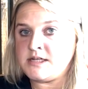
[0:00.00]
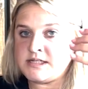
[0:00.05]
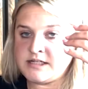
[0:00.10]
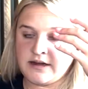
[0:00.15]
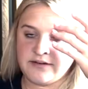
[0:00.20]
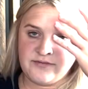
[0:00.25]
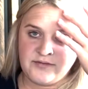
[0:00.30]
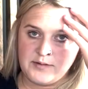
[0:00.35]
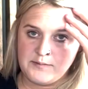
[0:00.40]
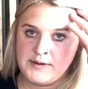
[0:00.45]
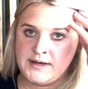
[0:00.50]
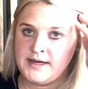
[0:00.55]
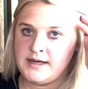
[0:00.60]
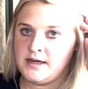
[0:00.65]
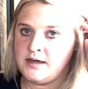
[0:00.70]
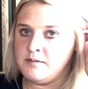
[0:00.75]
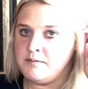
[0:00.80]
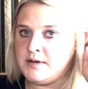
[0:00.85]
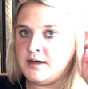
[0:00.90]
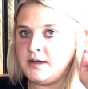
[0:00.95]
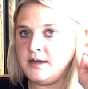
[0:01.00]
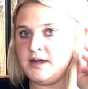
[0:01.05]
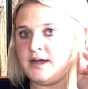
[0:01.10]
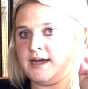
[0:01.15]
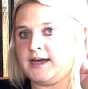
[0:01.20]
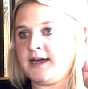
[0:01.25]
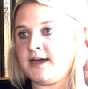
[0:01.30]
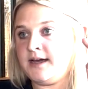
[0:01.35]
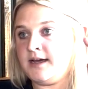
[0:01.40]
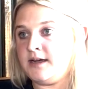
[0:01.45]
of stuff from him,
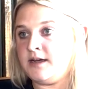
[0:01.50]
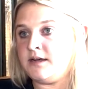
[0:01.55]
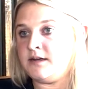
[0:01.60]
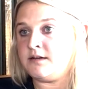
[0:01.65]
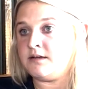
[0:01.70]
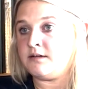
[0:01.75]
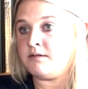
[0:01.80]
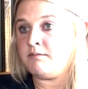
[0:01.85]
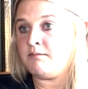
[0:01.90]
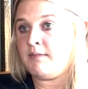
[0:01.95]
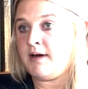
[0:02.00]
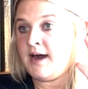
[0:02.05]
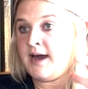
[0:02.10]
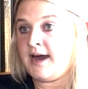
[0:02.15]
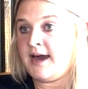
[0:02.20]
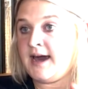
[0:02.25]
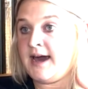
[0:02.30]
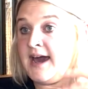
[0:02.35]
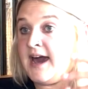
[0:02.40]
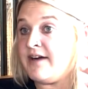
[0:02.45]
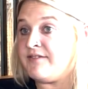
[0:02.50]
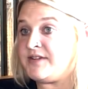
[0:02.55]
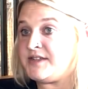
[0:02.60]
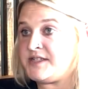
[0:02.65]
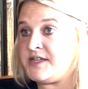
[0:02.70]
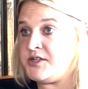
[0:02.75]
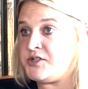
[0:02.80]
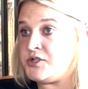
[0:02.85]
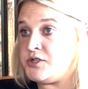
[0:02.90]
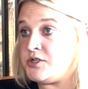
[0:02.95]
and I have
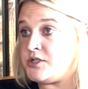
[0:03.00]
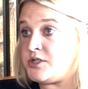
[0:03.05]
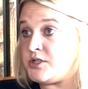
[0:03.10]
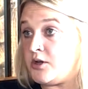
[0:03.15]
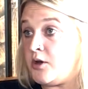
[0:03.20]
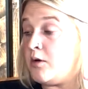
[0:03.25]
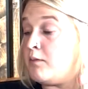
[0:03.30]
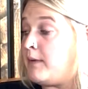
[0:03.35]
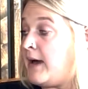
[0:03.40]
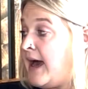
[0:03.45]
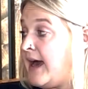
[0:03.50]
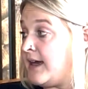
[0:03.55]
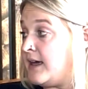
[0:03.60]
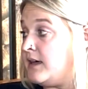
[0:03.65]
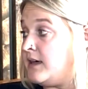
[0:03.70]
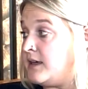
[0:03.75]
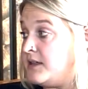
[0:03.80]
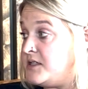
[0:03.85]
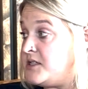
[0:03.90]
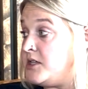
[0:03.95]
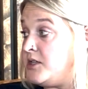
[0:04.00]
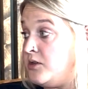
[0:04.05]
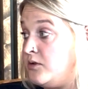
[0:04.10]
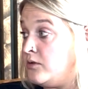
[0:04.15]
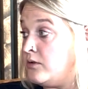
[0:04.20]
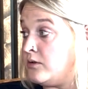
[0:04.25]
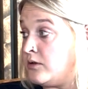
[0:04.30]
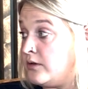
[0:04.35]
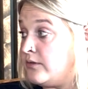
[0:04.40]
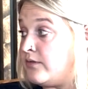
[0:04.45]
intentions to go back and continue
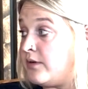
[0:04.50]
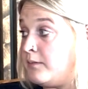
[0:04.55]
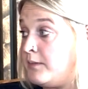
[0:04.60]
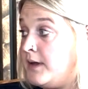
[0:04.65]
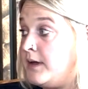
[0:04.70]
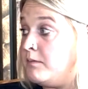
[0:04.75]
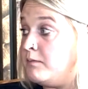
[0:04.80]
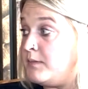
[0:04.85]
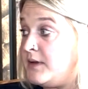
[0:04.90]
to learn from him,